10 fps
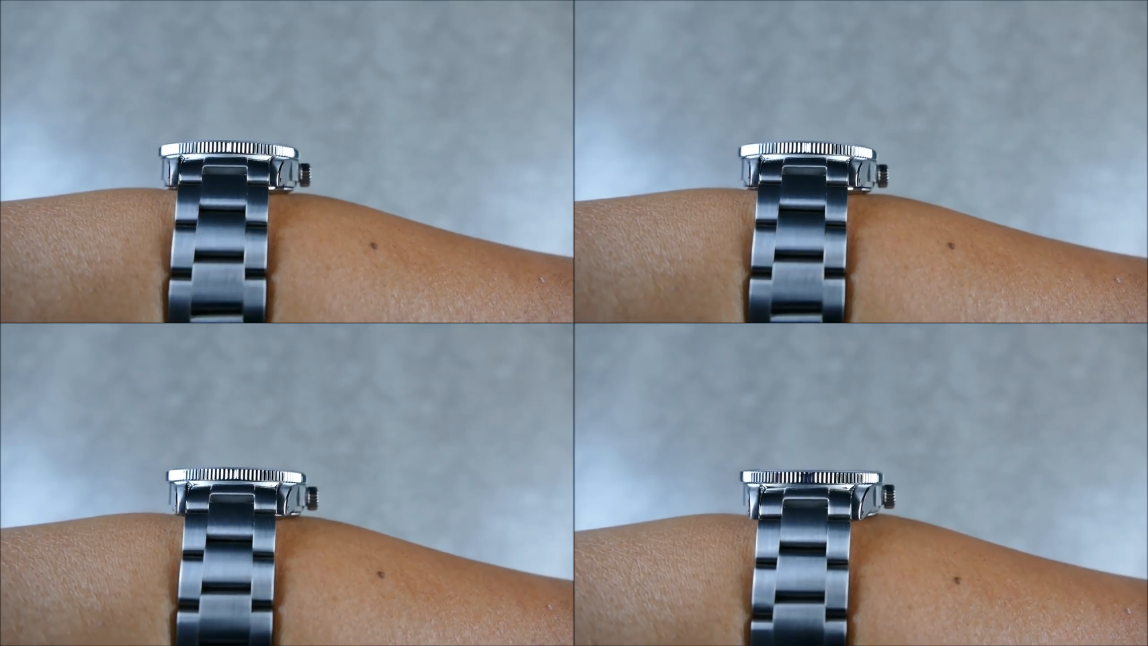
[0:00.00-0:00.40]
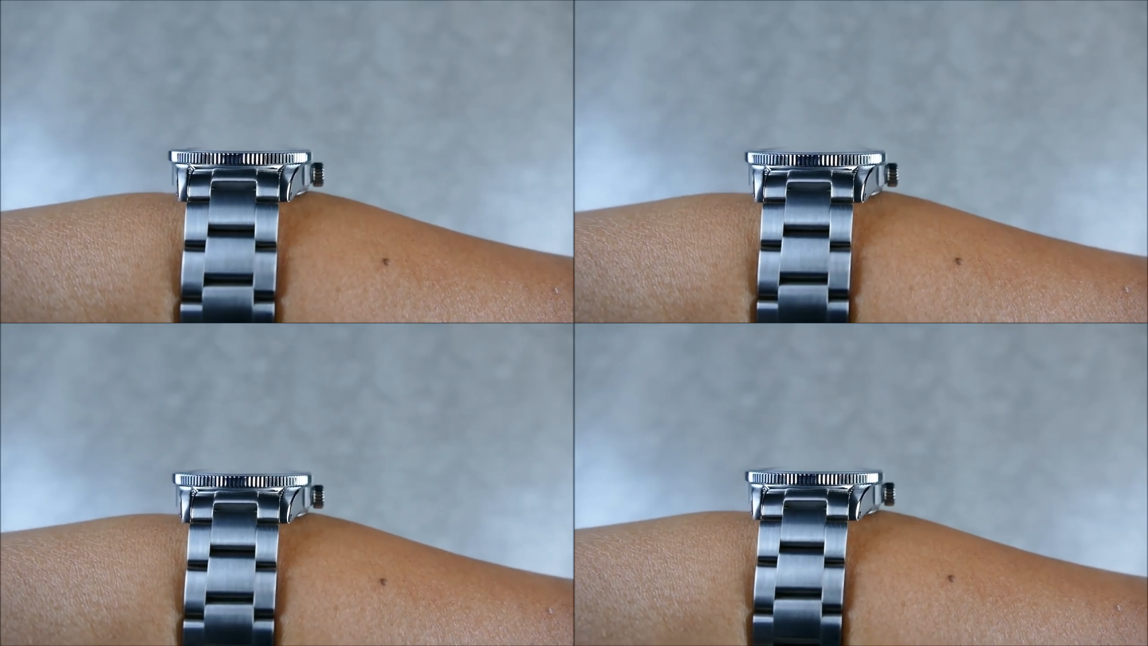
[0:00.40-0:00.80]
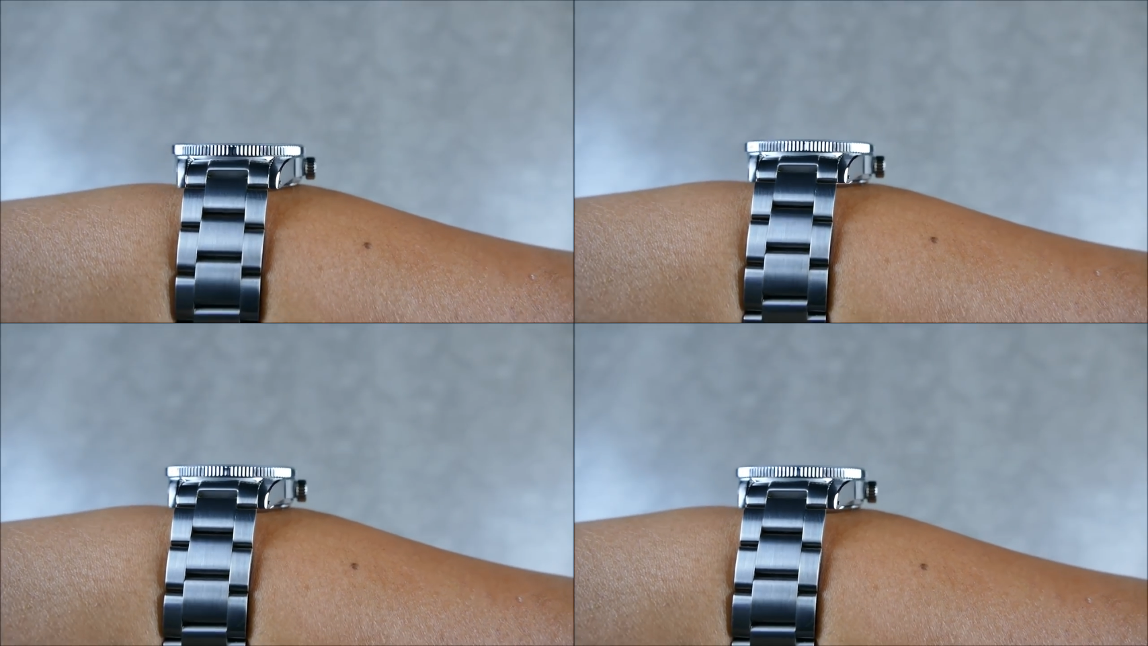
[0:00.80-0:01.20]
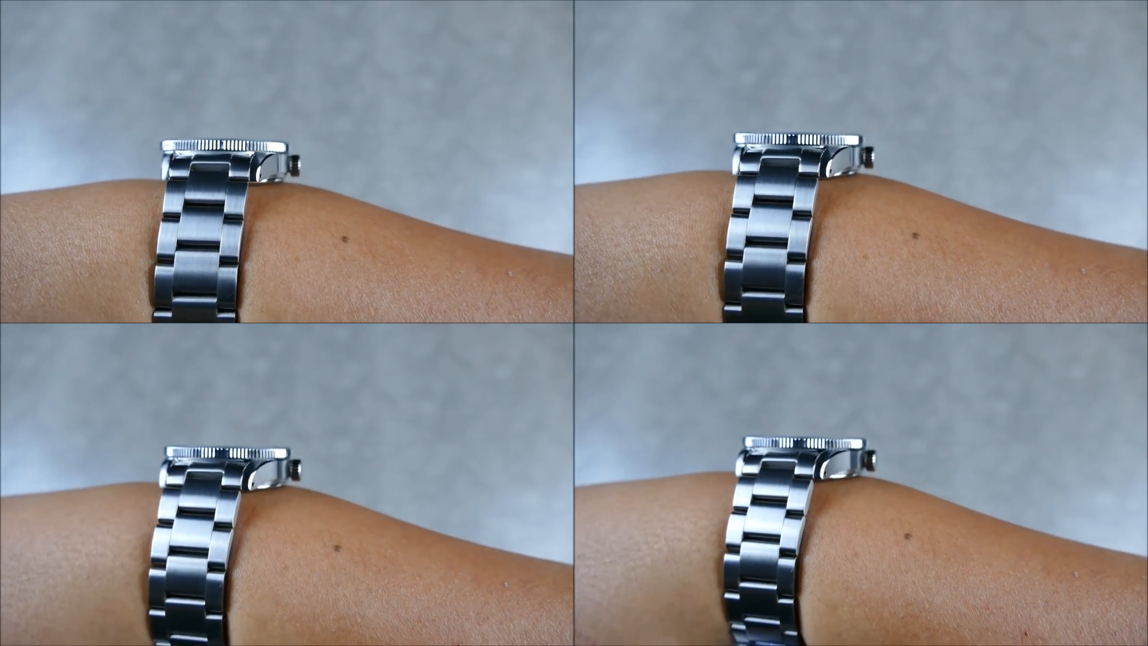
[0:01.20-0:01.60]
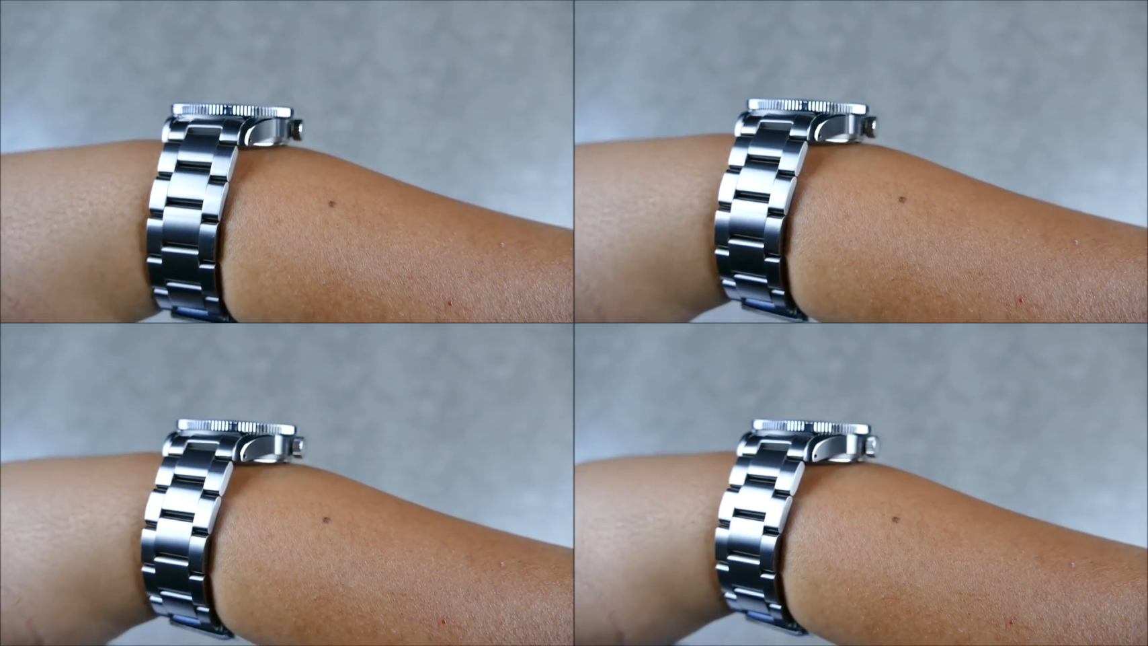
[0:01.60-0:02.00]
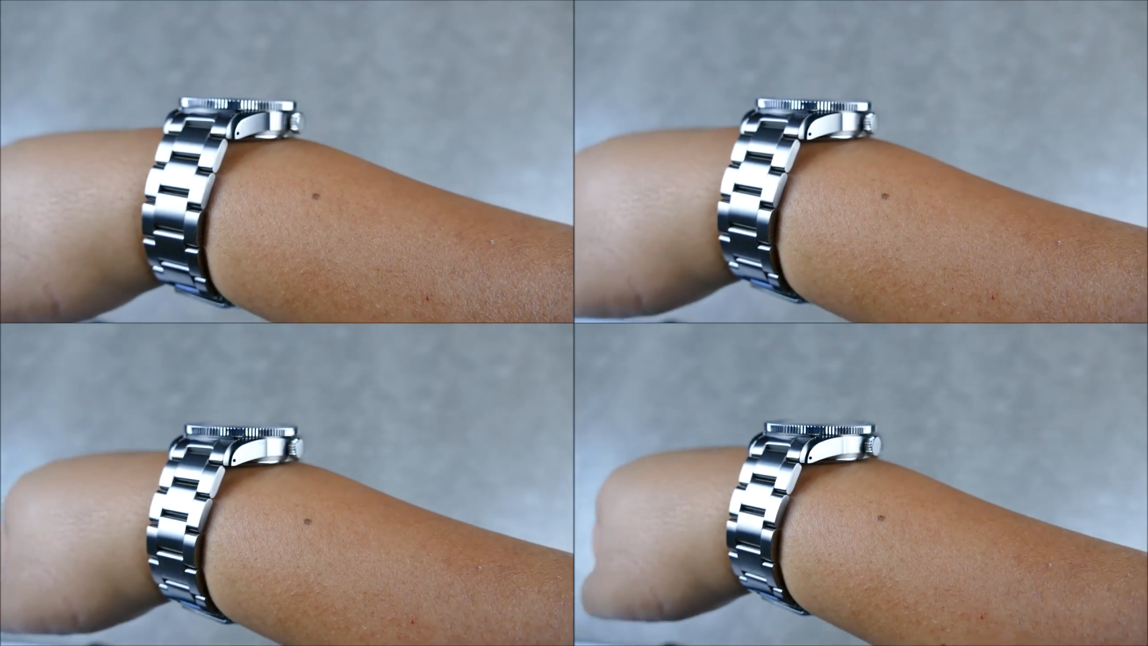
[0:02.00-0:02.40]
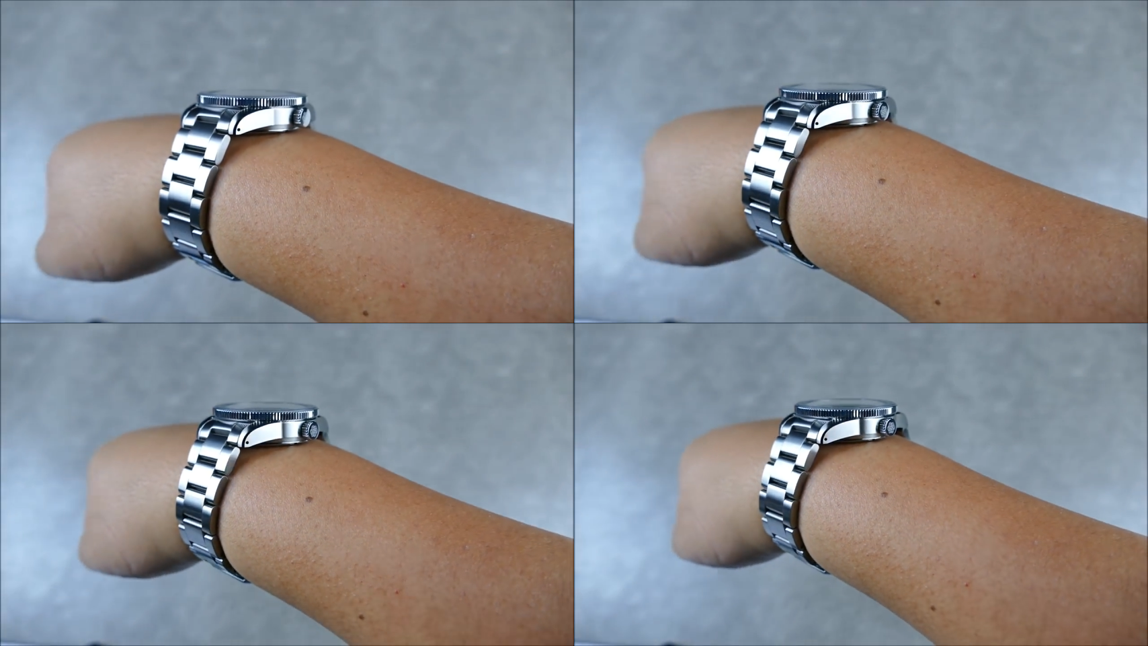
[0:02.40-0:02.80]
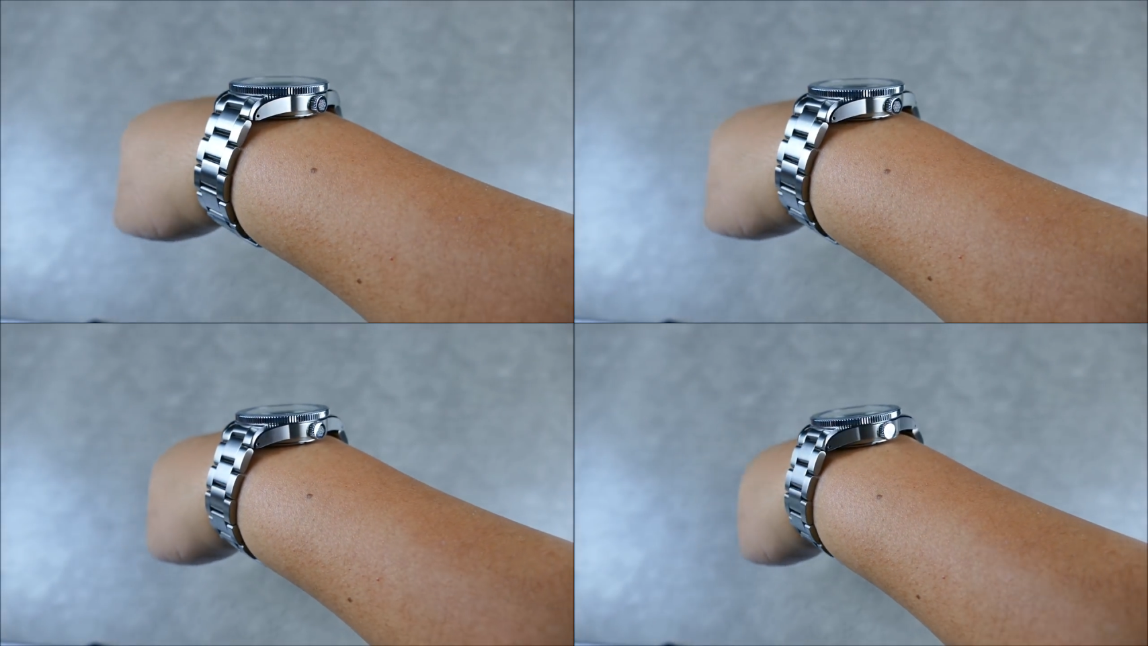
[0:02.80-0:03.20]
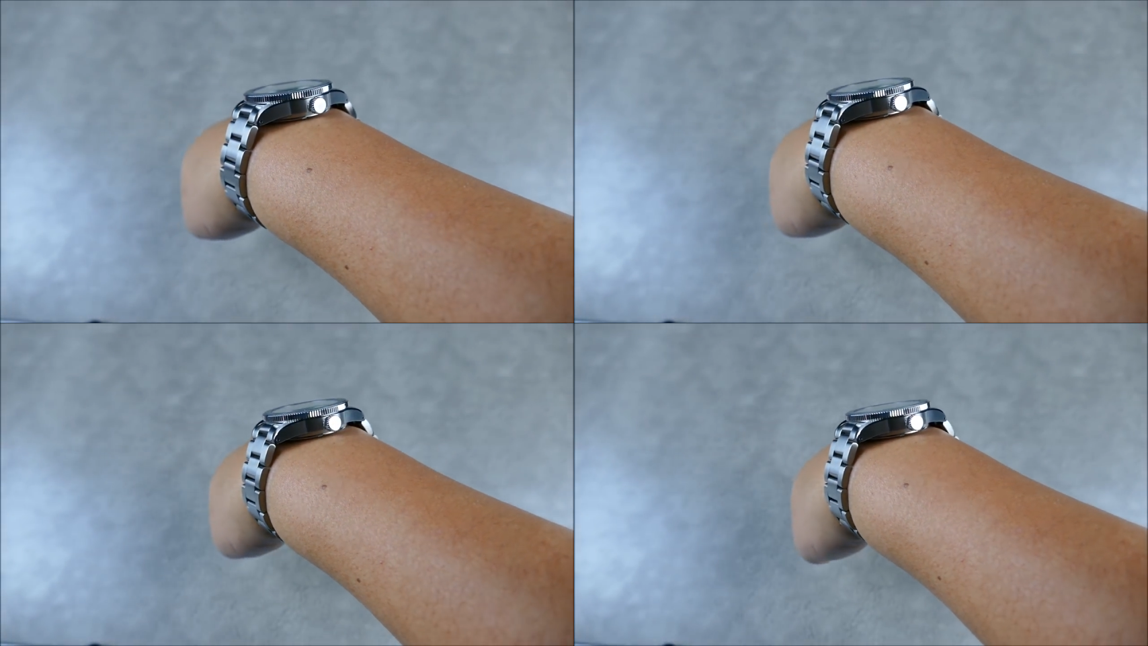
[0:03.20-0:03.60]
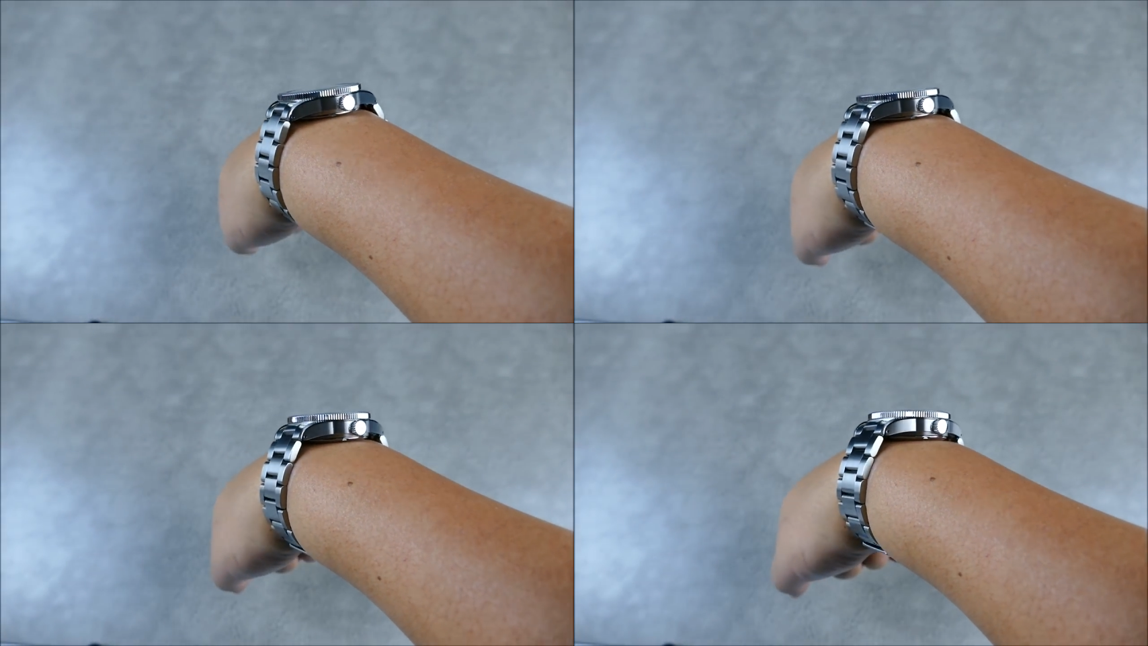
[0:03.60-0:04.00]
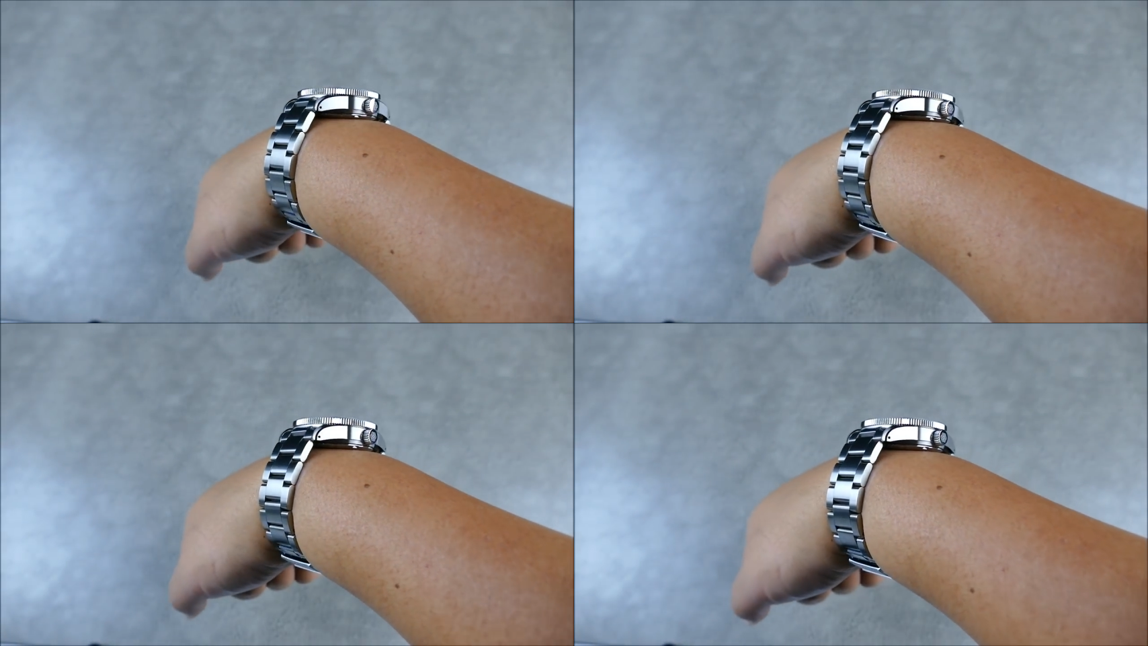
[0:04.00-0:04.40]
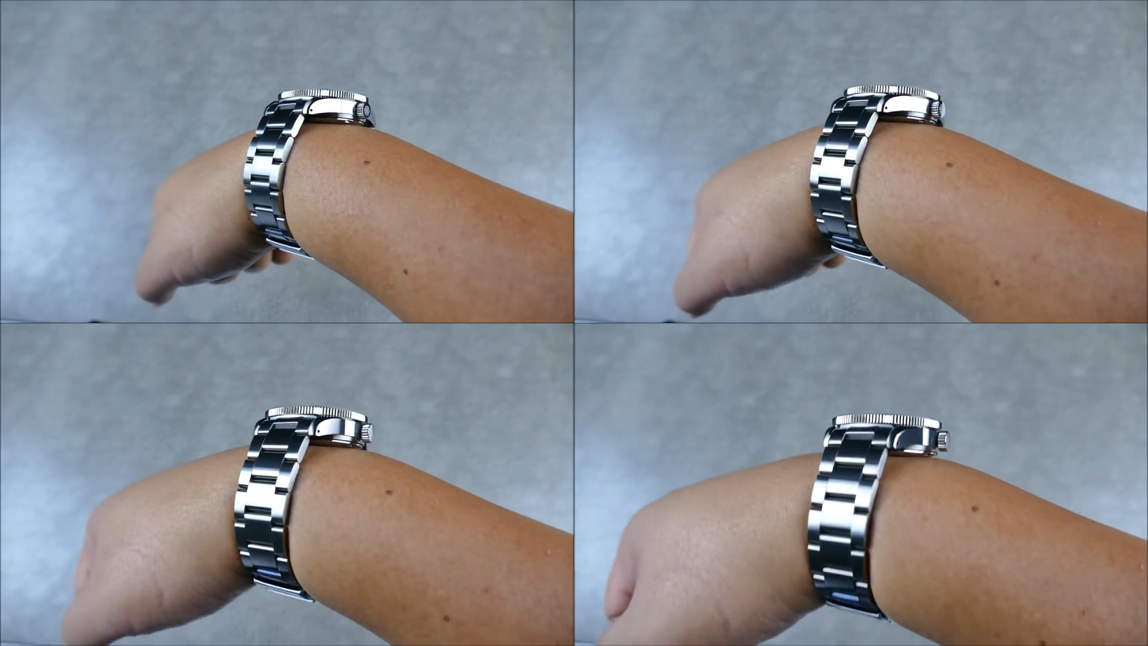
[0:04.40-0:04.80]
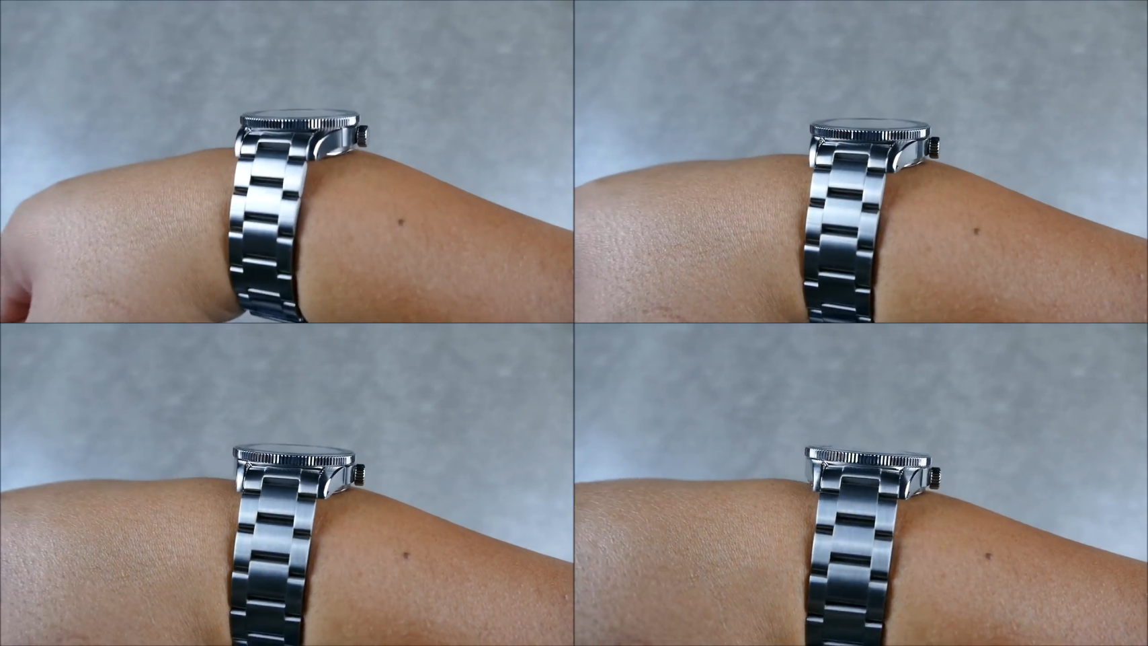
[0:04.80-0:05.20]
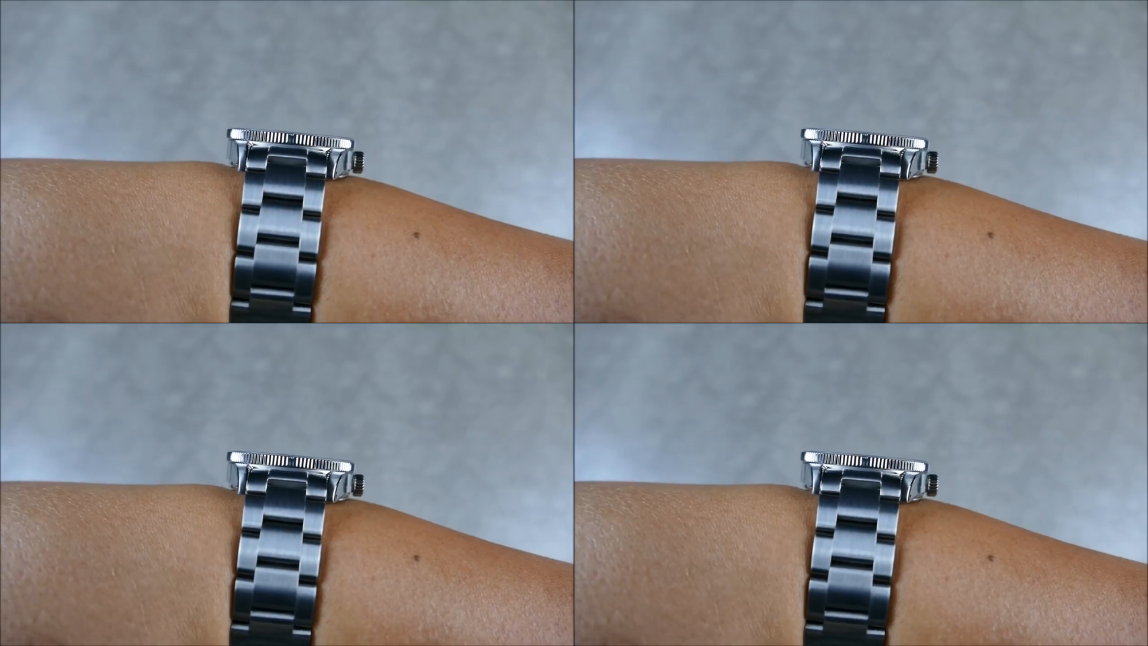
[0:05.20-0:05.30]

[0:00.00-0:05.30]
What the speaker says: (no speaker visible)